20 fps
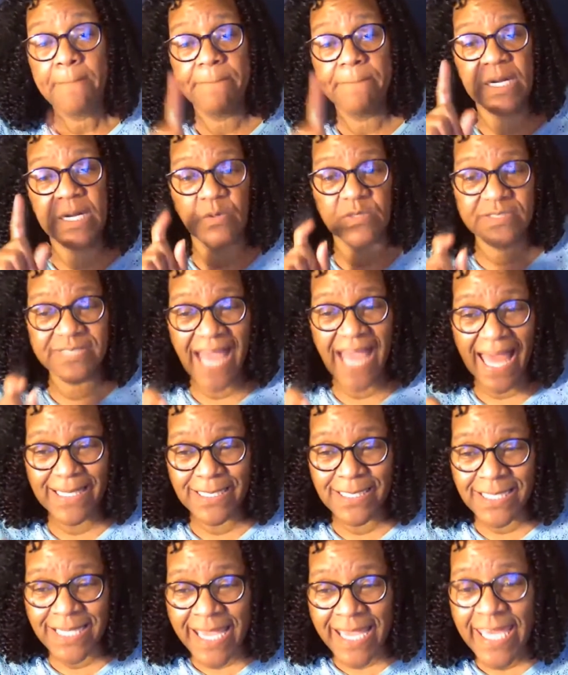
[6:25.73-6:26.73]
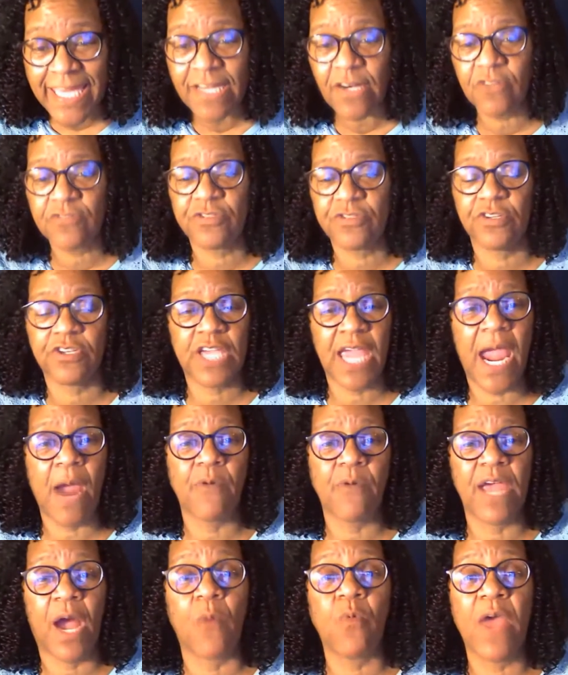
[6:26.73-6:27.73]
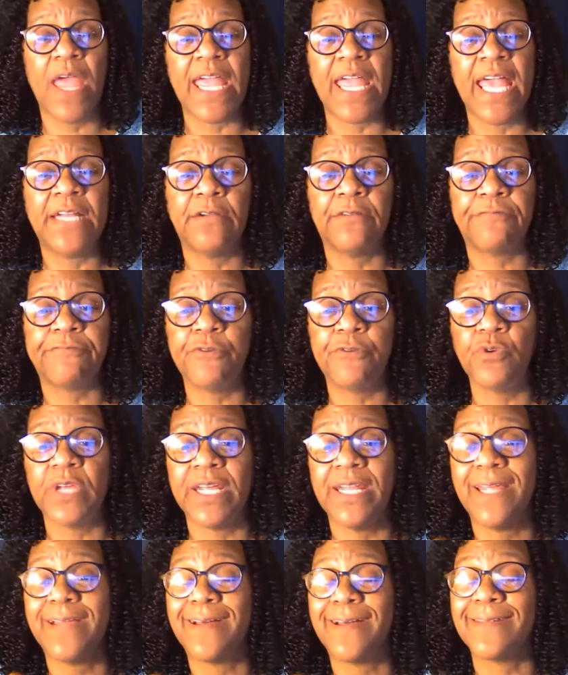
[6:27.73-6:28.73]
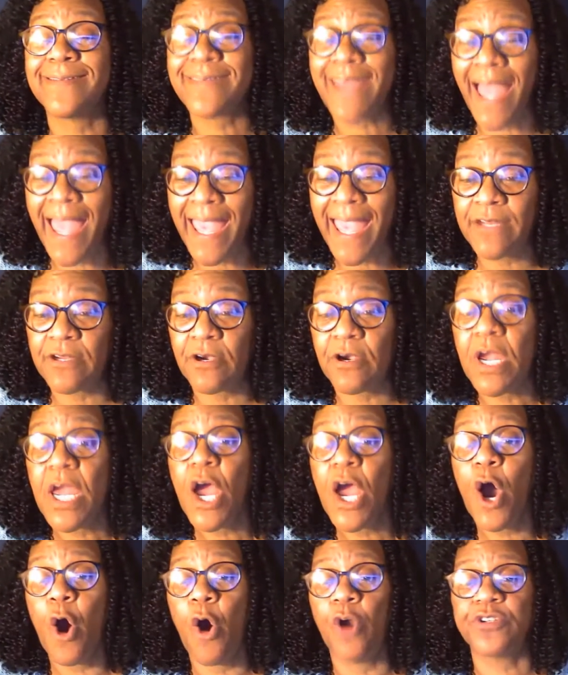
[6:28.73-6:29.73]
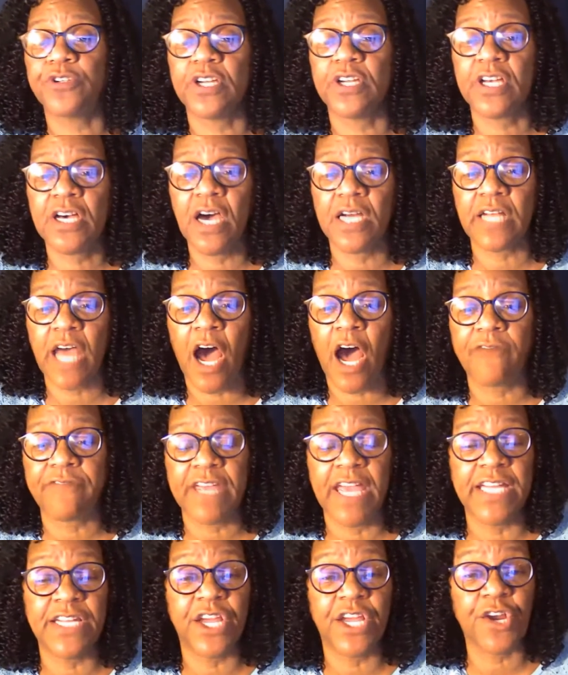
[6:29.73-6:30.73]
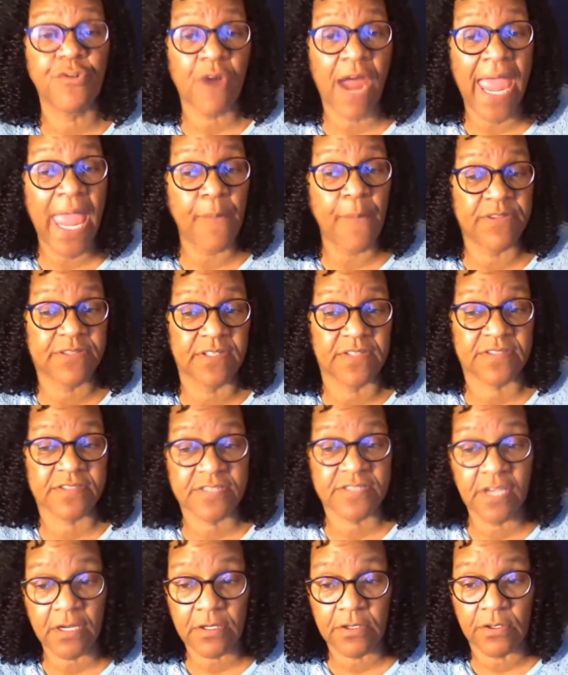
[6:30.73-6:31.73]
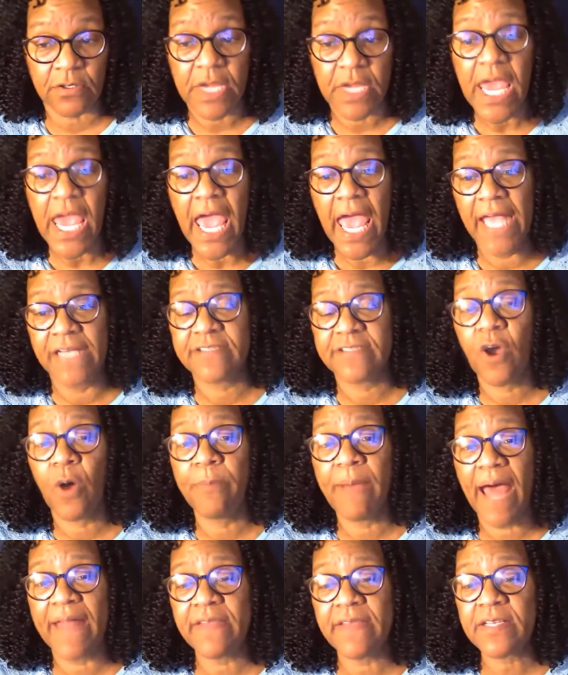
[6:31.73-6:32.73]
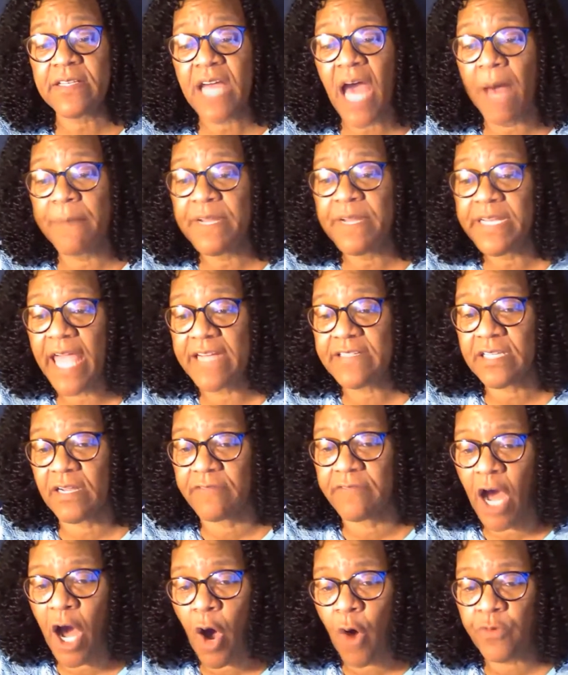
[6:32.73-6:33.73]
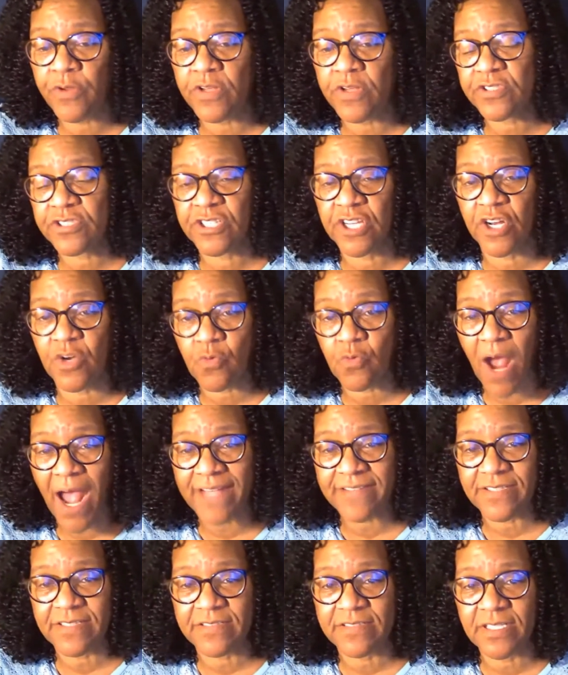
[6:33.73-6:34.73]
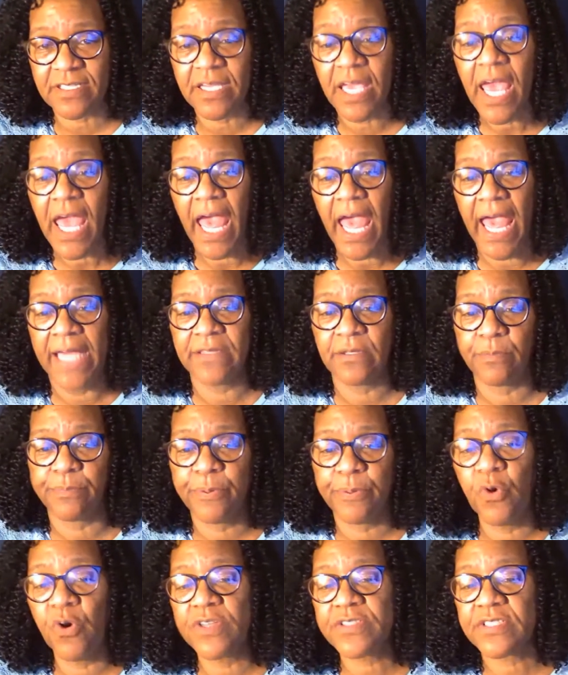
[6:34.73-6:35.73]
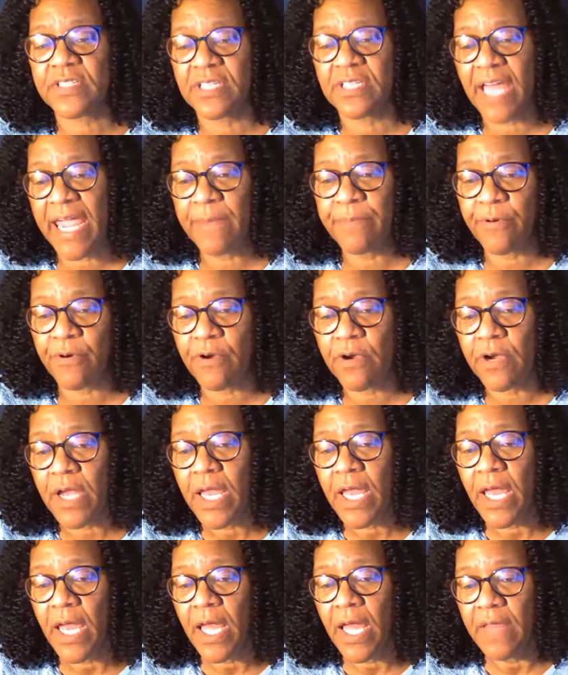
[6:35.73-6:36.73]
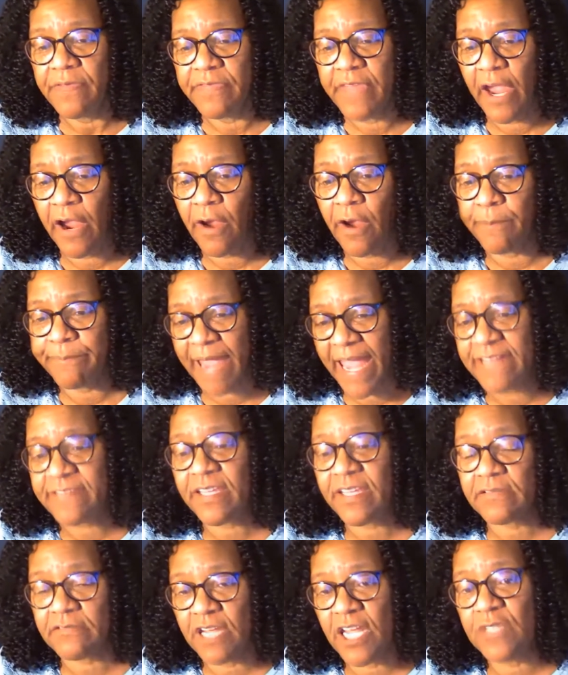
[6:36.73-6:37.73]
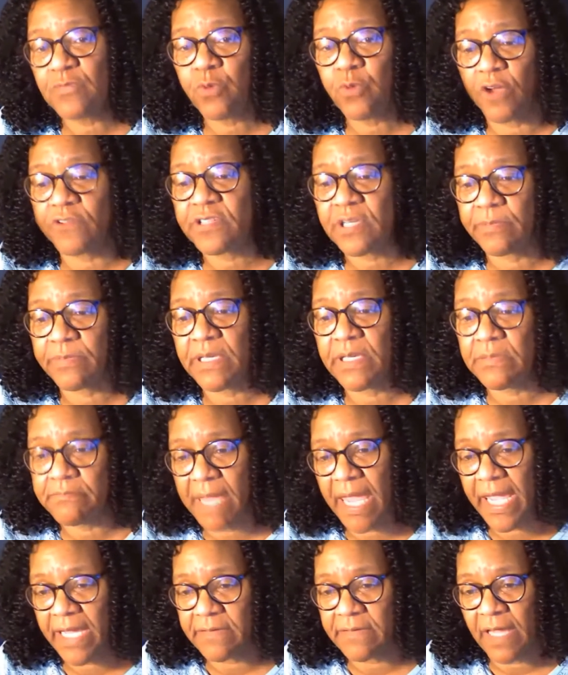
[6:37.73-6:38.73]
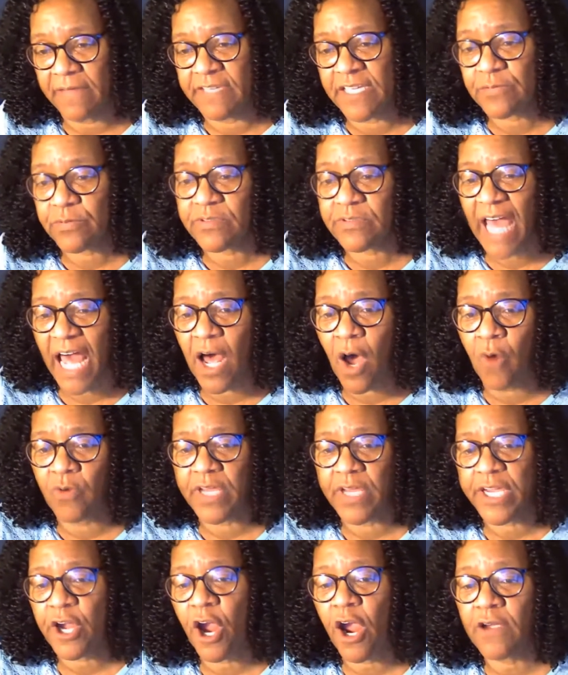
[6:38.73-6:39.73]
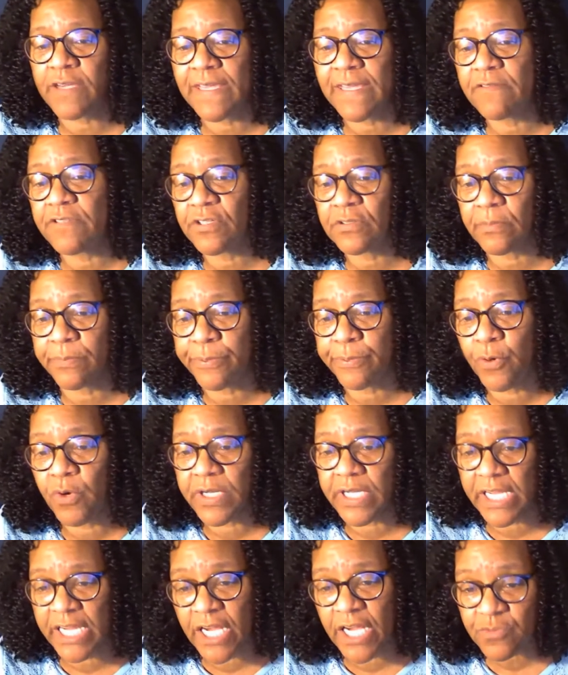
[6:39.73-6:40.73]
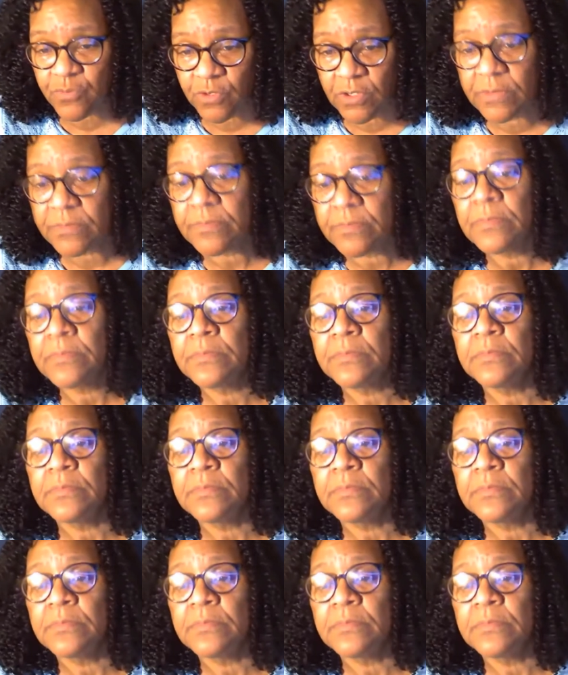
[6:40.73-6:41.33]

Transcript: But it was not legal to carry away any fruit in a container or to cut off any grain with a sickle. And so, by this combination of owners' generosity and the poor's labor, their basic needs were to be met. And this was not only care given to the poor in Israel,